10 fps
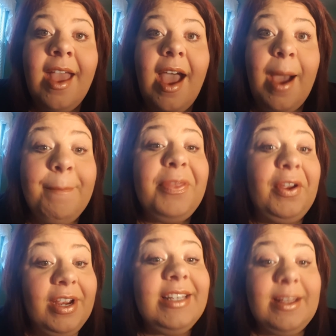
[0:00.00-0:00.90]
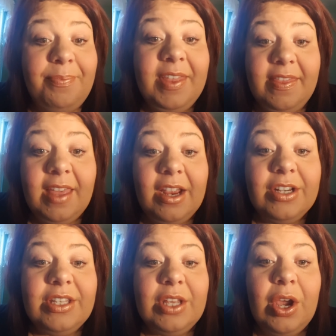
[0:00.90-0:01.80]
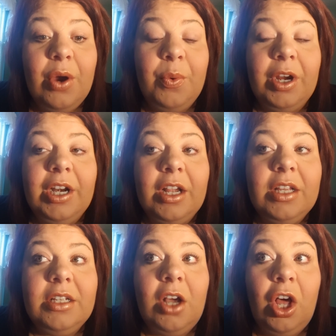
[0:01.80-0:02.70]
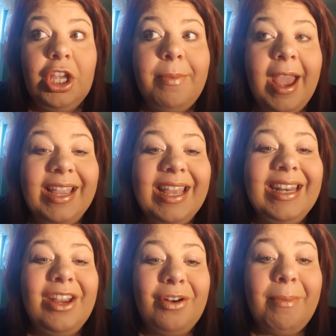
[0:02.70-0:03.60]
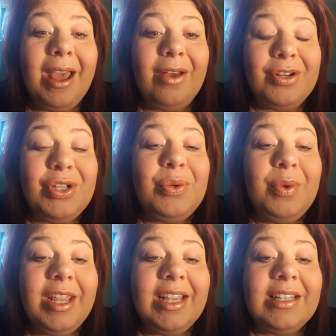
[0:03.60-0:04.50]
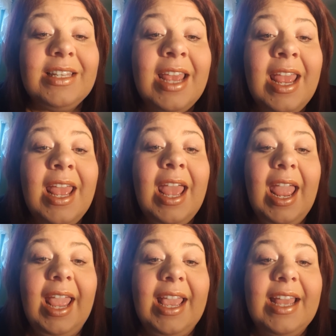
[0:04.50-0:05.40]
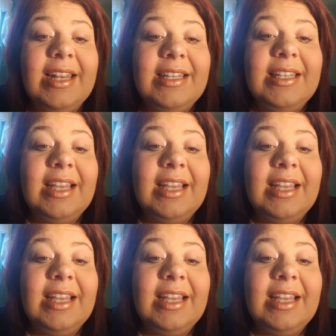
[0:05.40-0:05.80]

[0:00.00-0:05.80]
But there is something there, so we're going to call you back in here in about 2 weeks and